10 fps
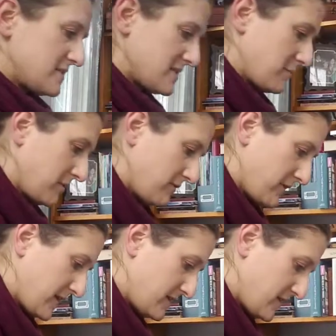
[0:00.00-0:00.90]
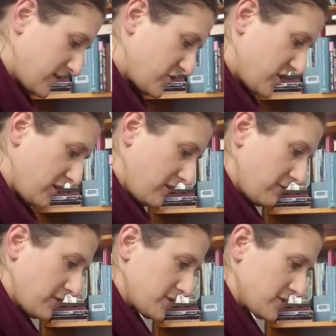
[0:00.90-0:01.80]
Simplified Dictionary
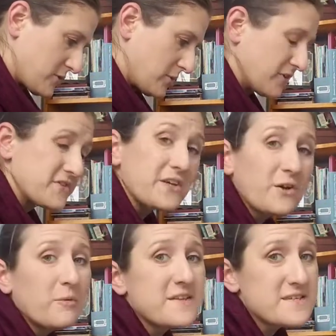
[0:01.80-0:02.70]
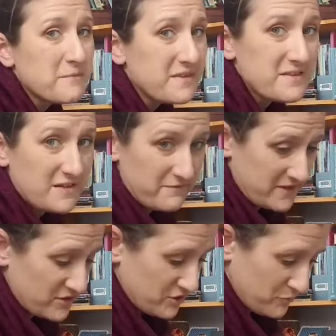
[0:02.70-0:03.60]
for Schools. You know what? Some of these are
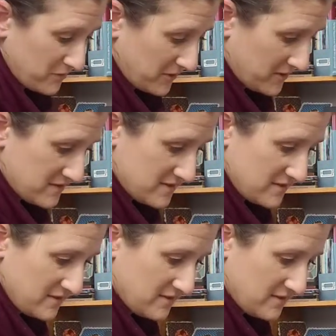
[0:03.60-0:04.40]
vintage books.